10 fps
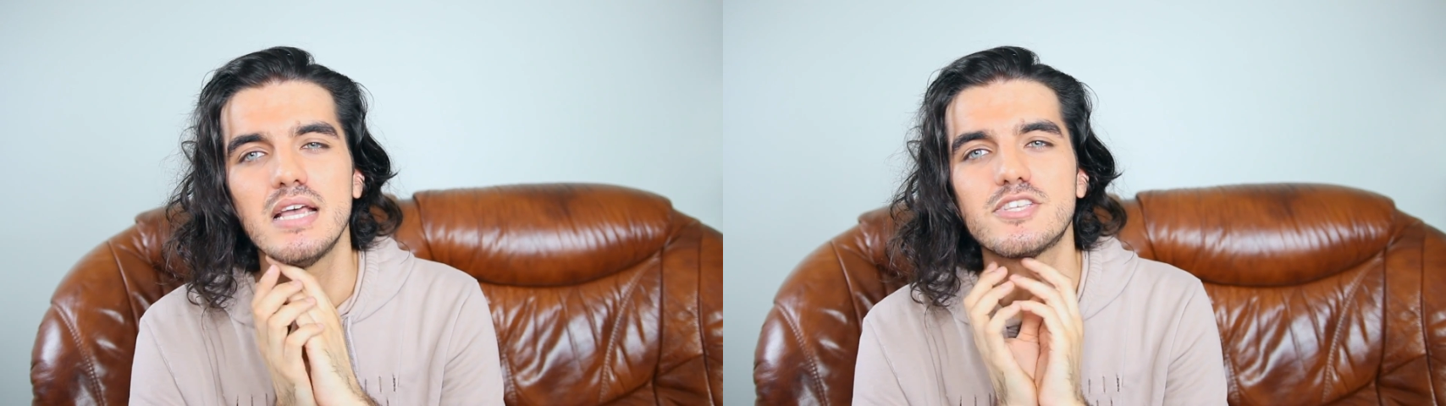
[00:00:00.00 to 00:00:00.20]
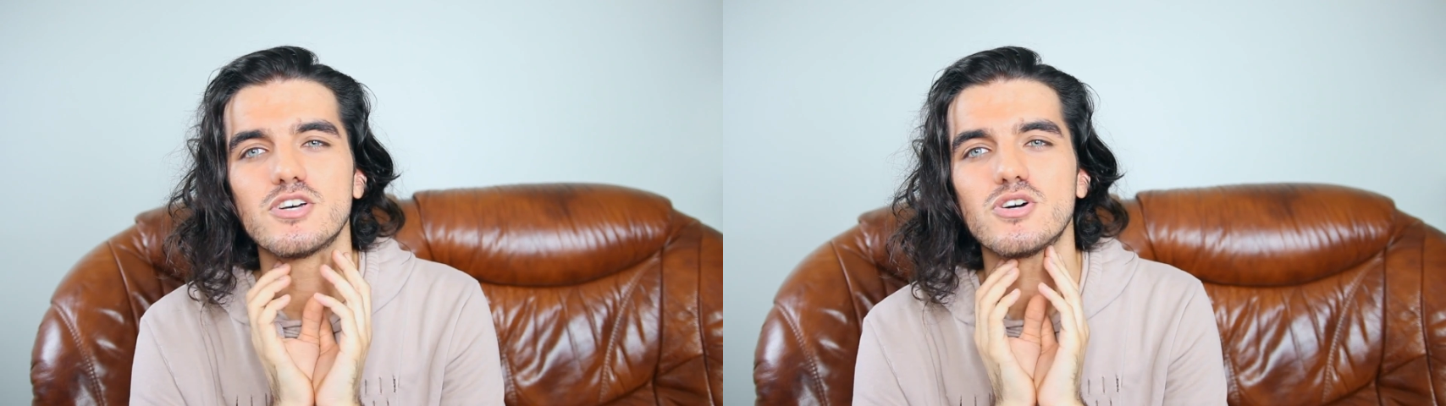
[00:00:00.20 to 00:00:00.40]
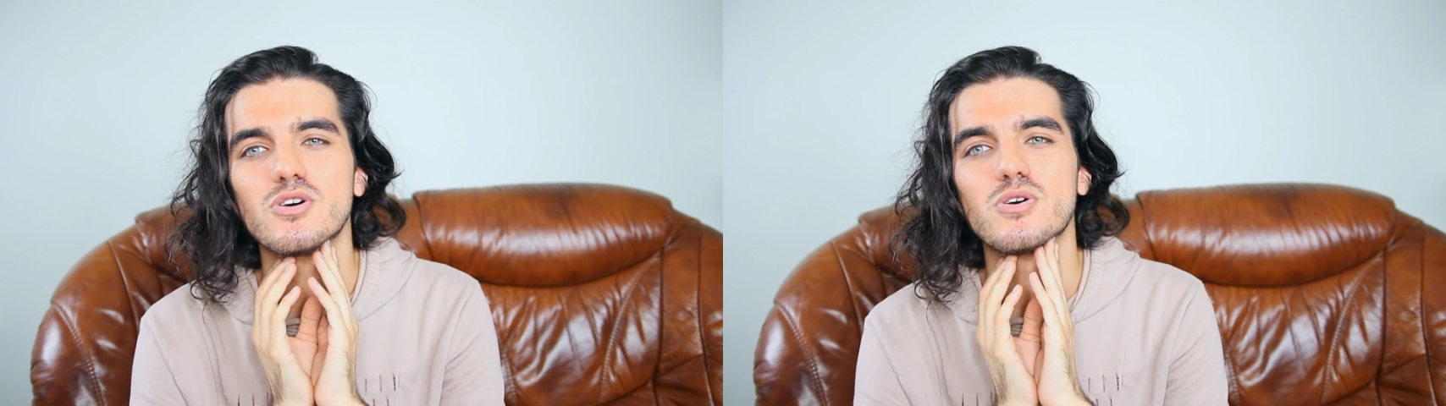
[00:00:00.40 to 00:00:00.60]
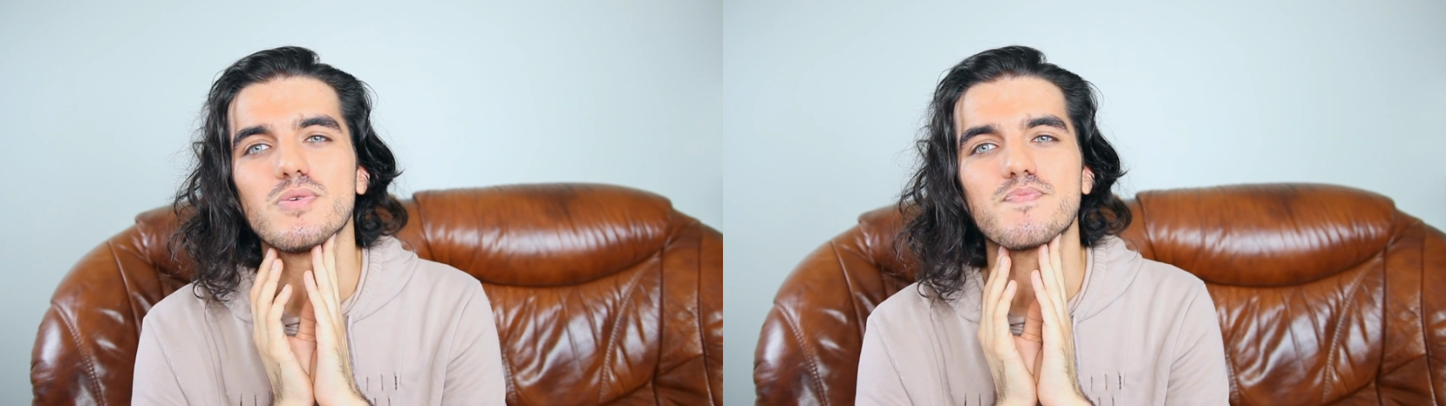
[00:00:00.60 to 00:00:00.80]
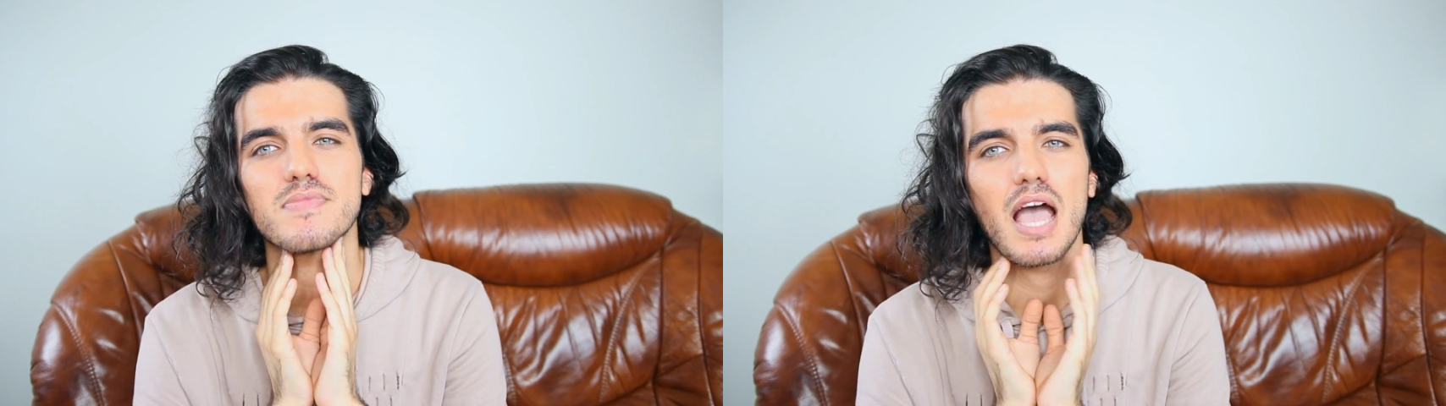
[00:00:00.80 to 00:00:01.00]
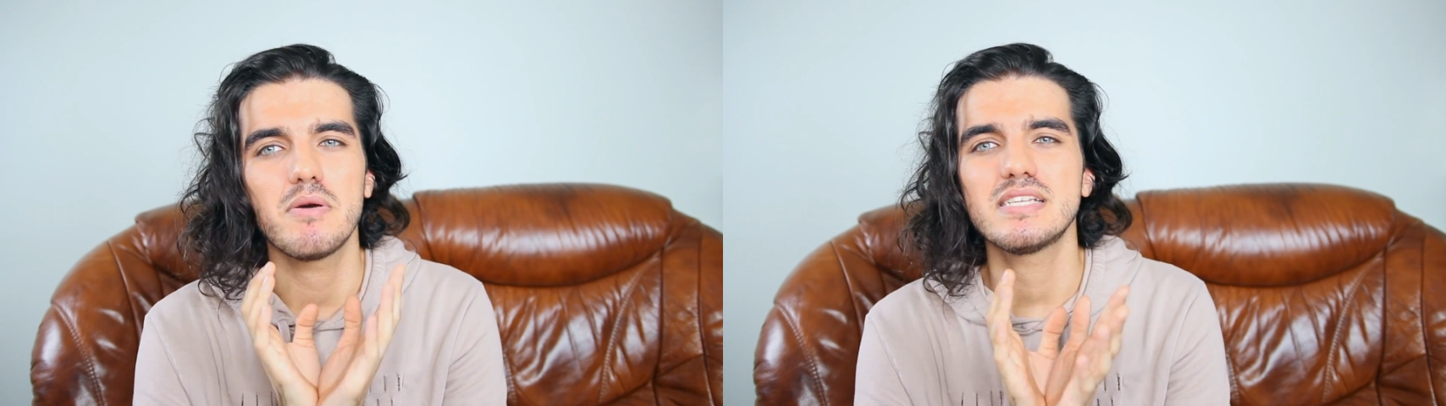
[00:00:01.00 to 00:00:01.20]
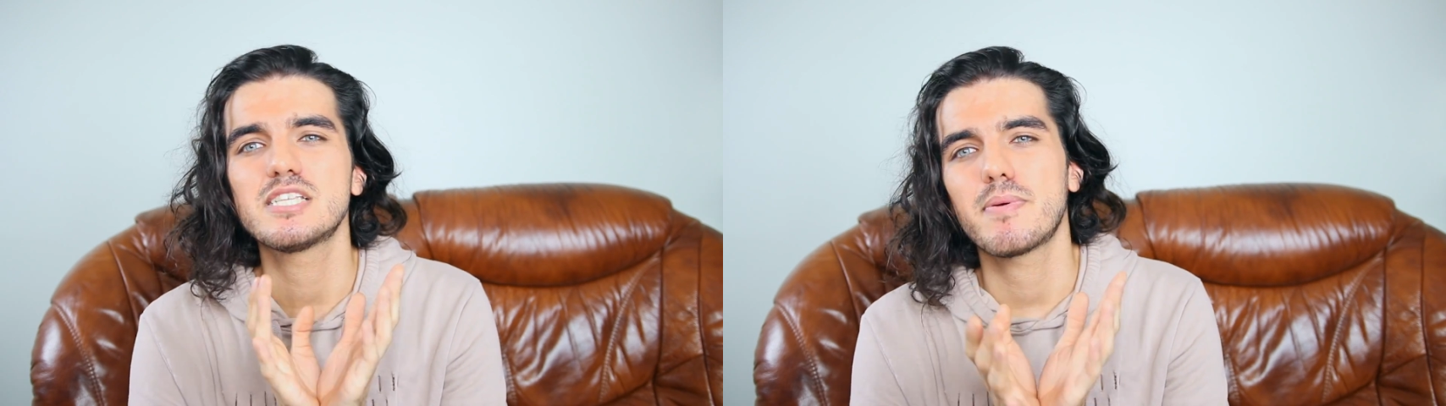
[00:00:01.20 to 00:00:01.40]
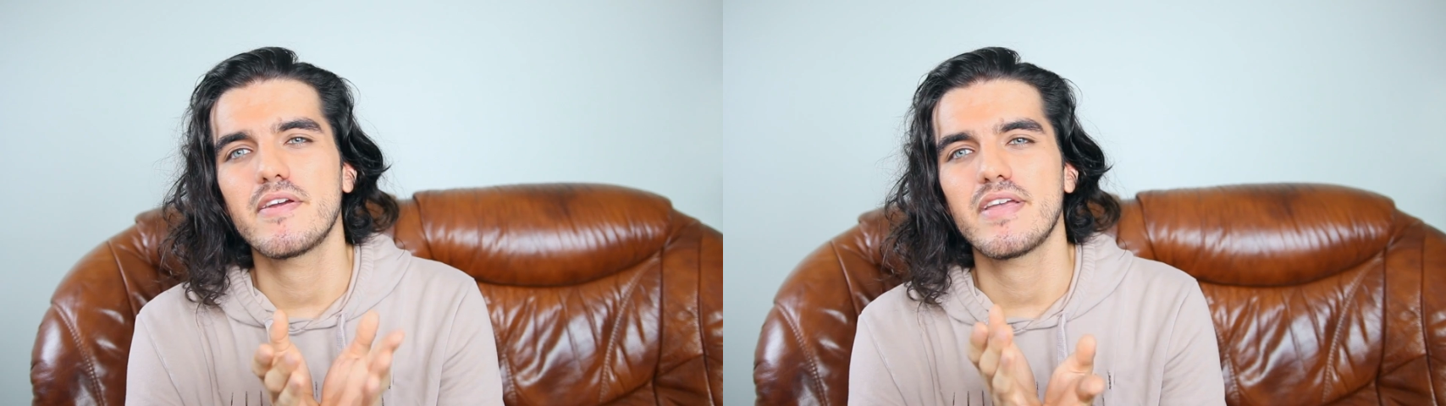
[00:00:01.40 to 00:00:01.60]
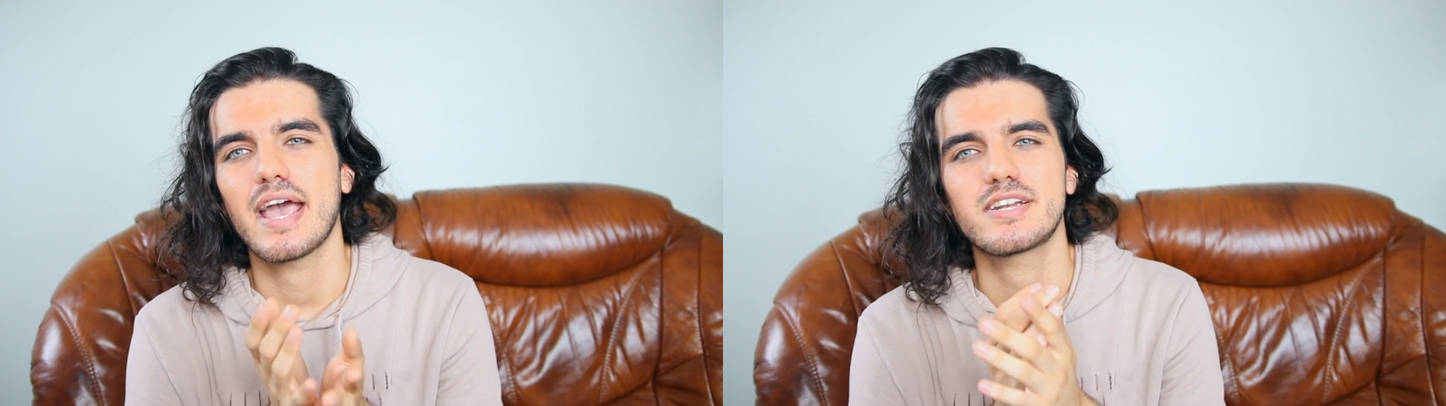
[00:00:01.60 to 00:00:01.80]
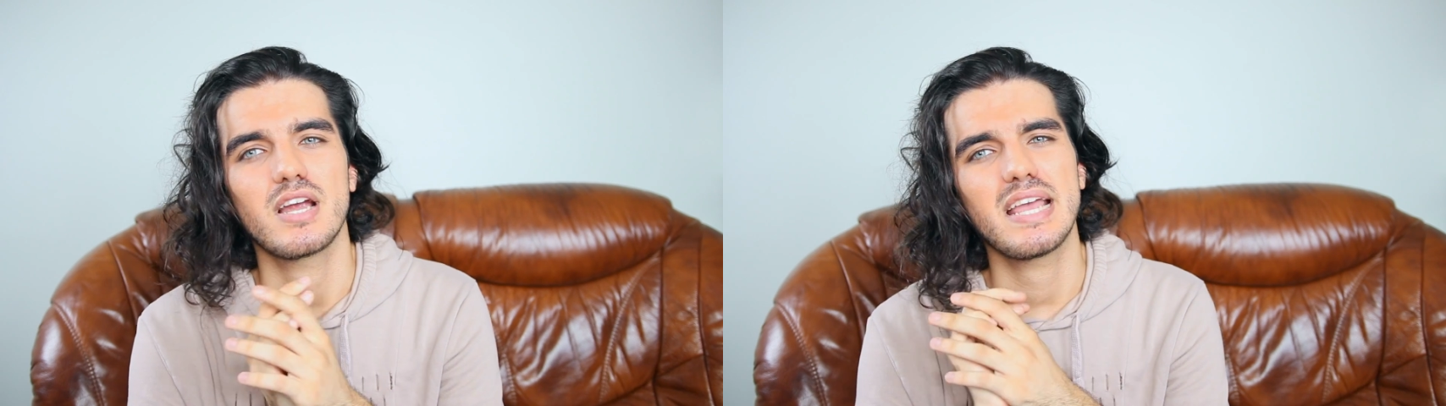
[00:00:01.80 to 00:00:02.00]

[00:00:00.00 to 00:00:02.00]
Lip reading: So I was an aspiring actor.